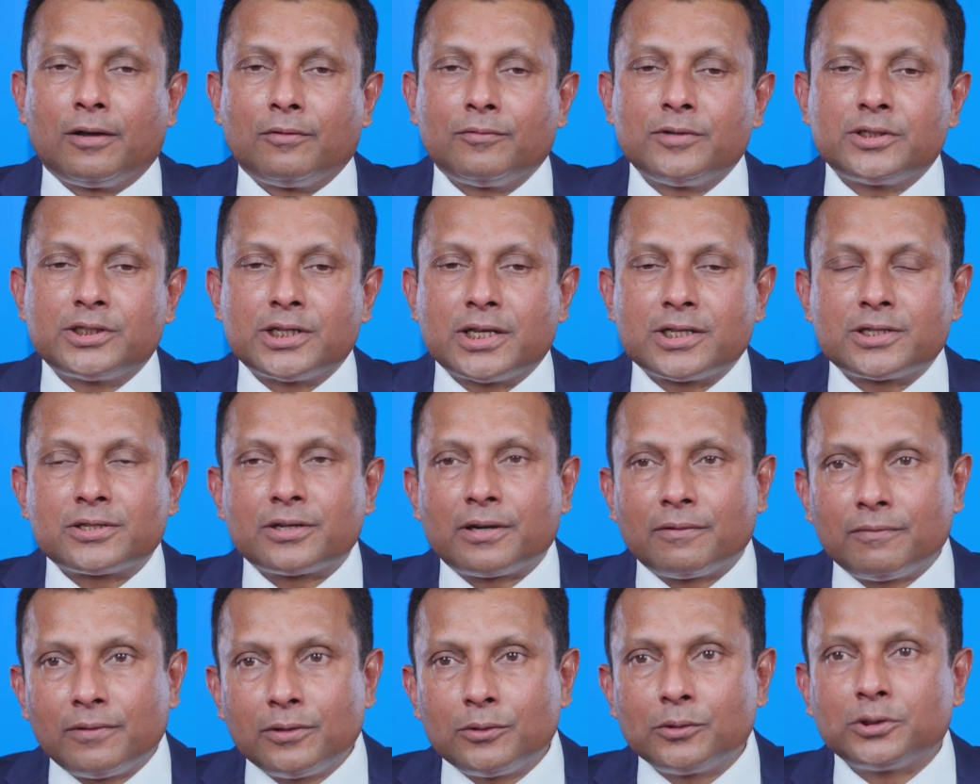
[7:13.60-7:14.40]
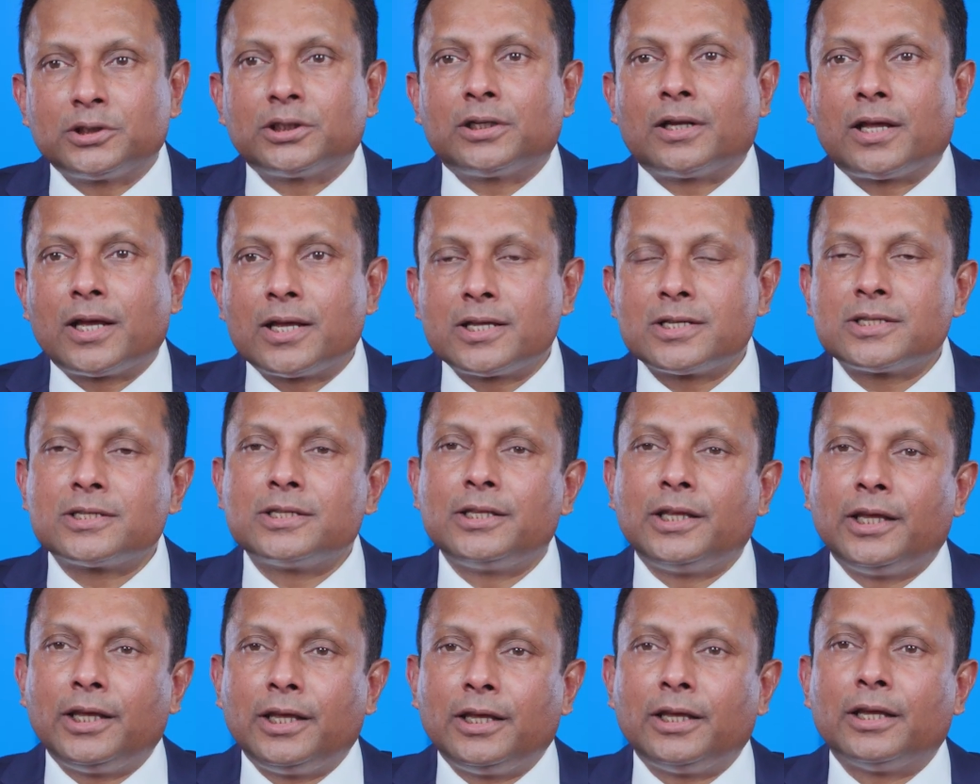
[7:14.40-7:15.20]
which has revolutionized
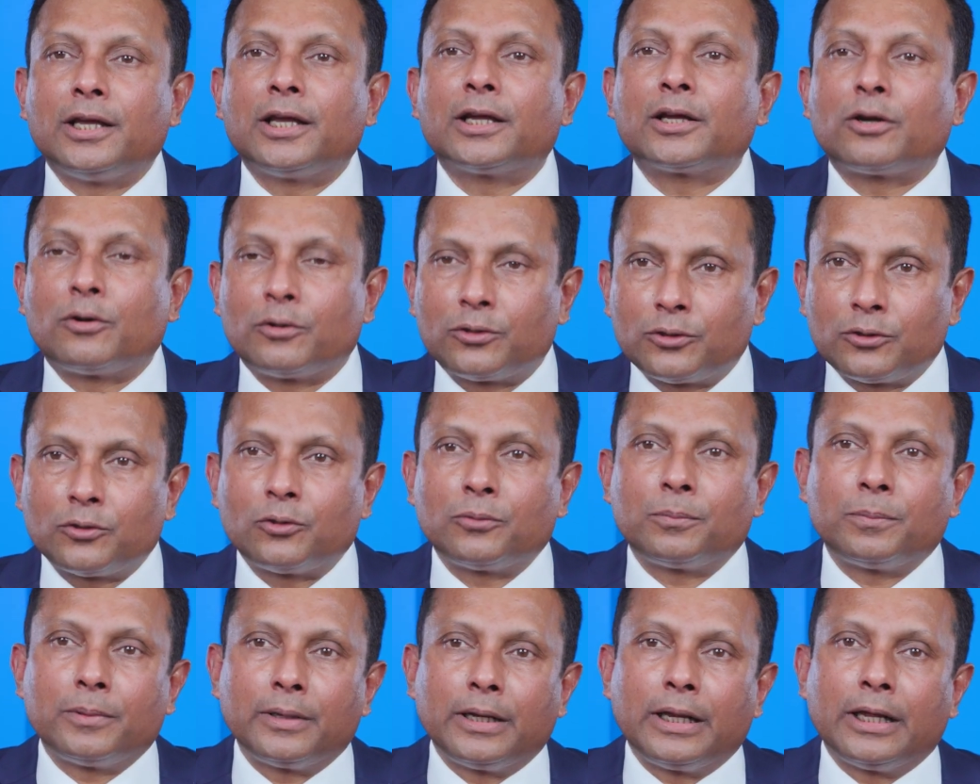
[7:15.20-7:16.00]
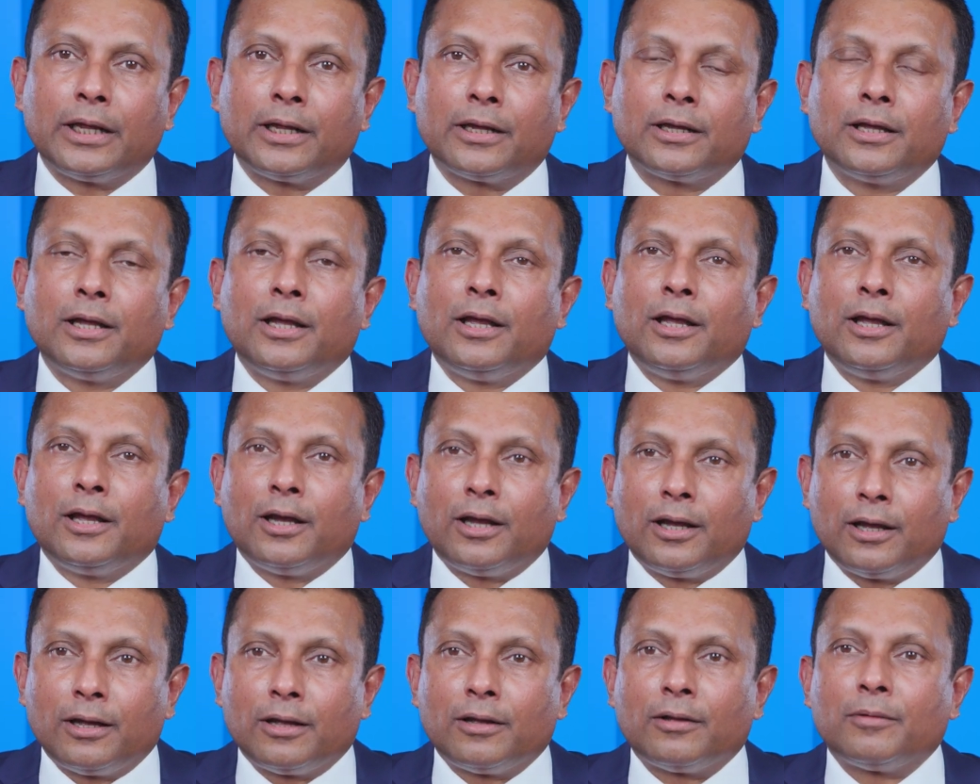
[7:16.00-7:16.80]
the account opening
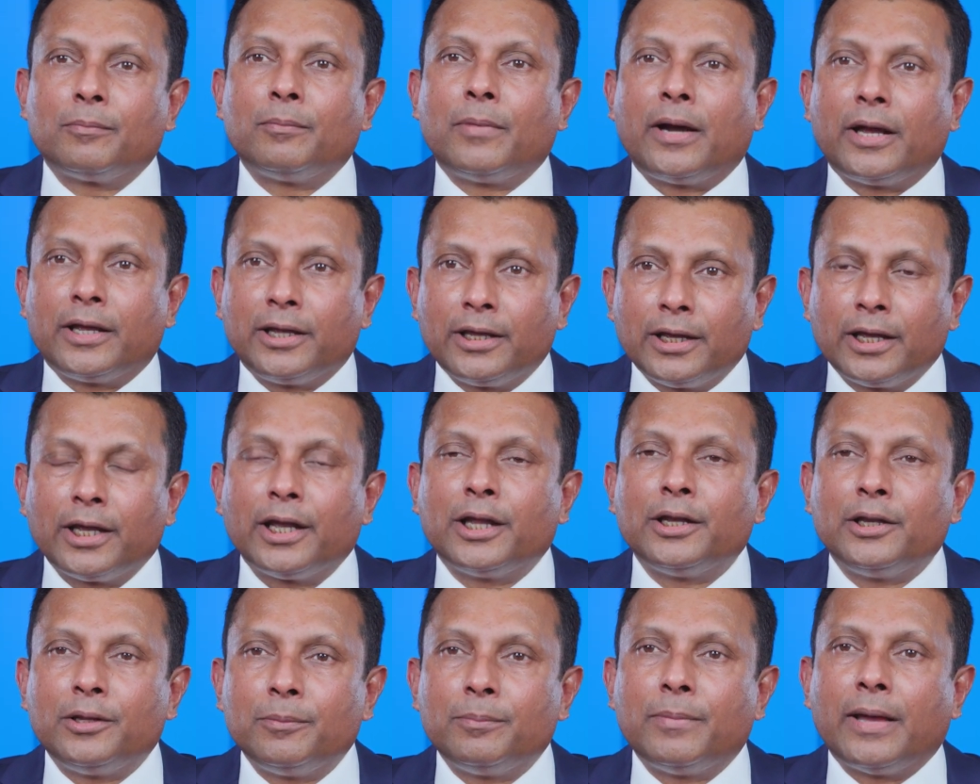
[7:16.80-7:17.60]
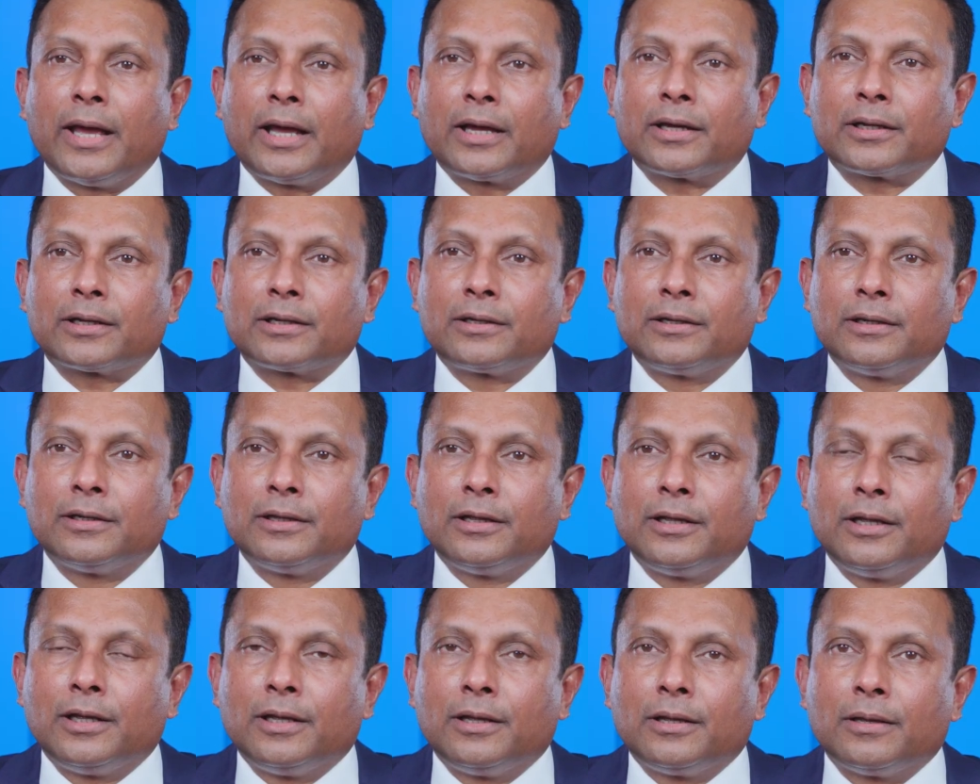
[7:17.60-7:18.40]
by any bank,
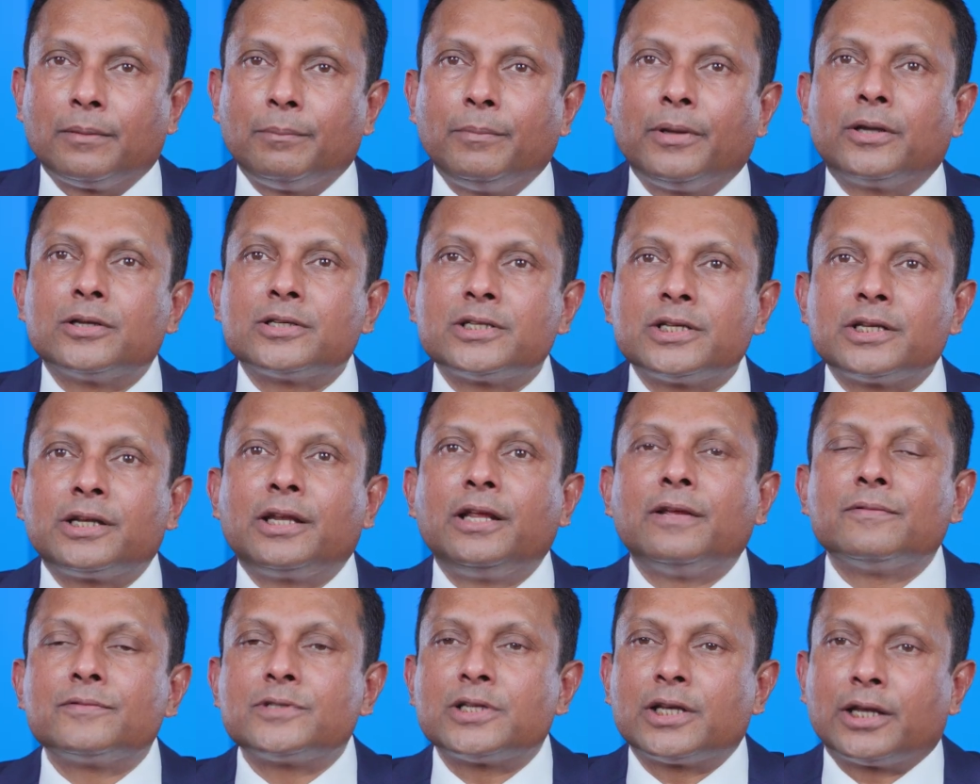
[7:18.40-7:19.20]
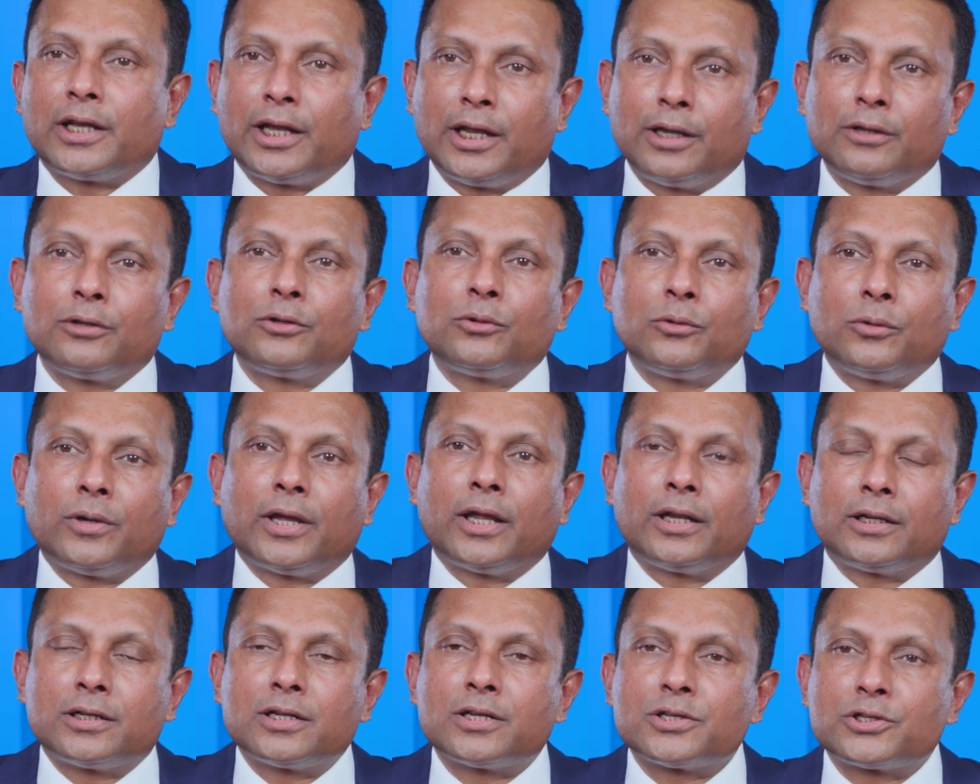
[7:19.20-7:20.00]
because it gives an
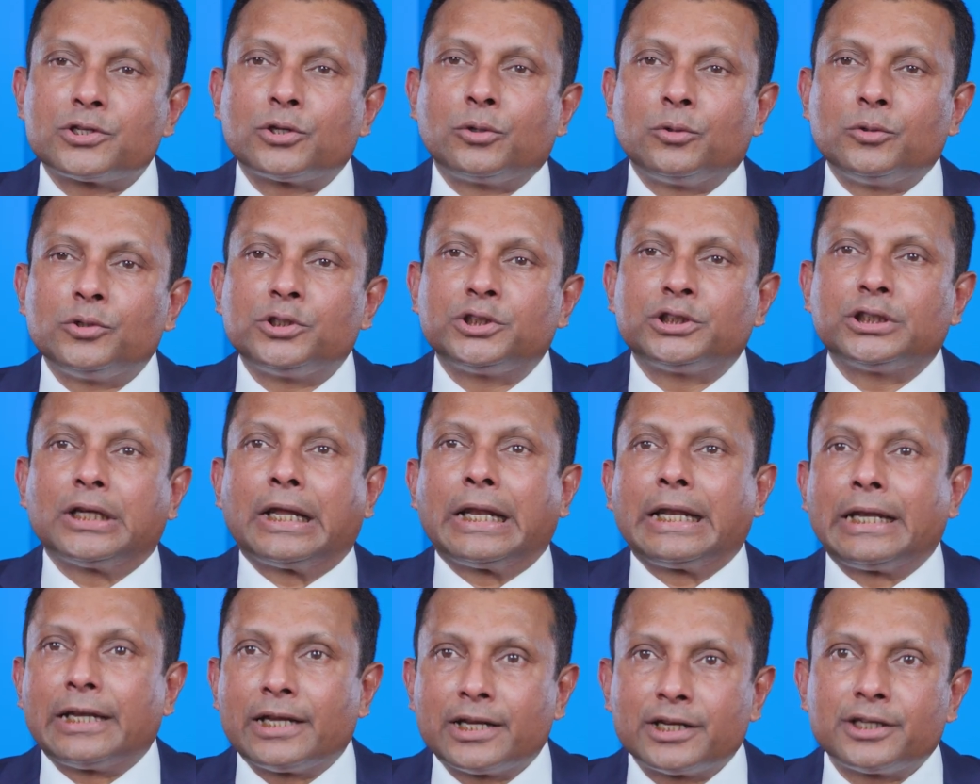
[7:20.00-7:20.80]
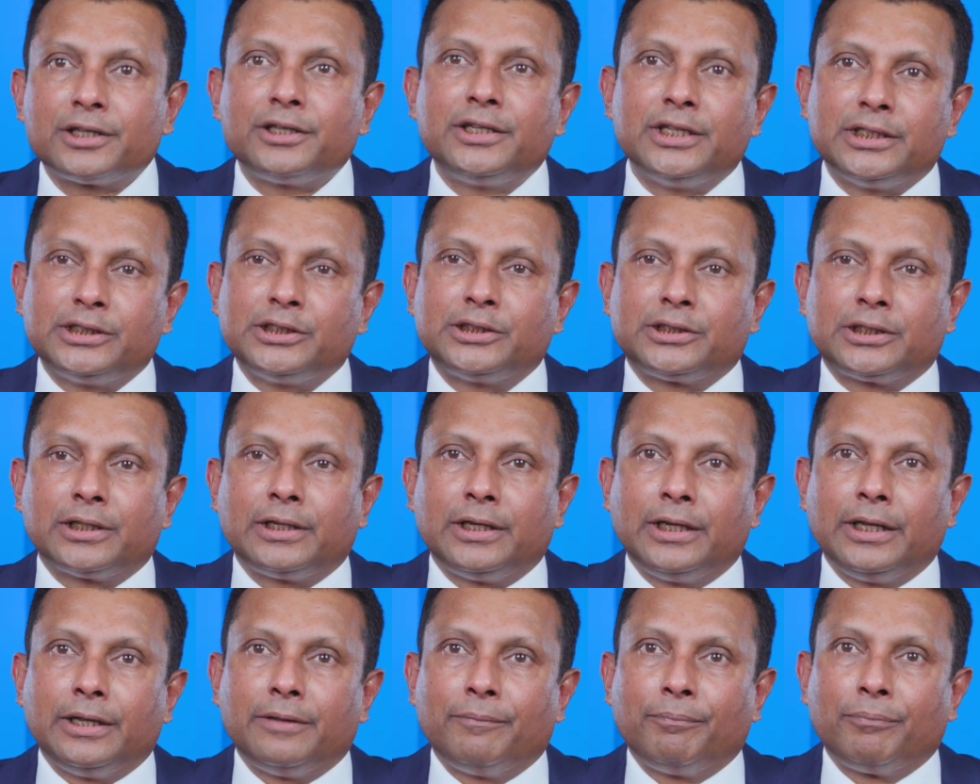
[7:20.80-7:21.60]
end-to-end solution
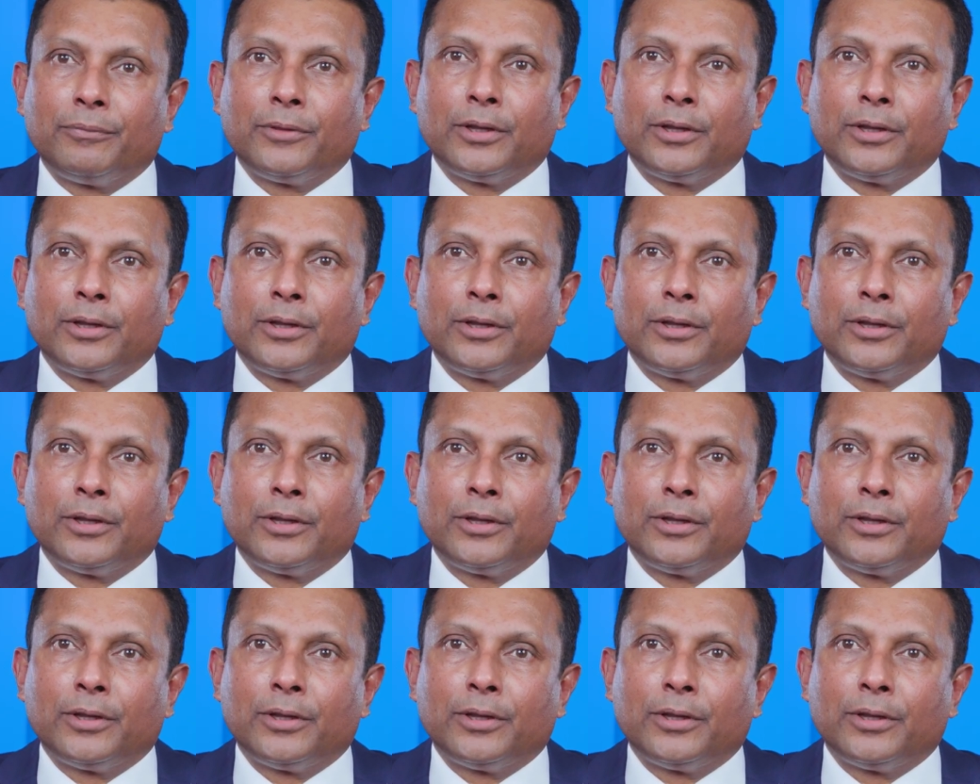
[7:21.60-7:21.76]
digitally.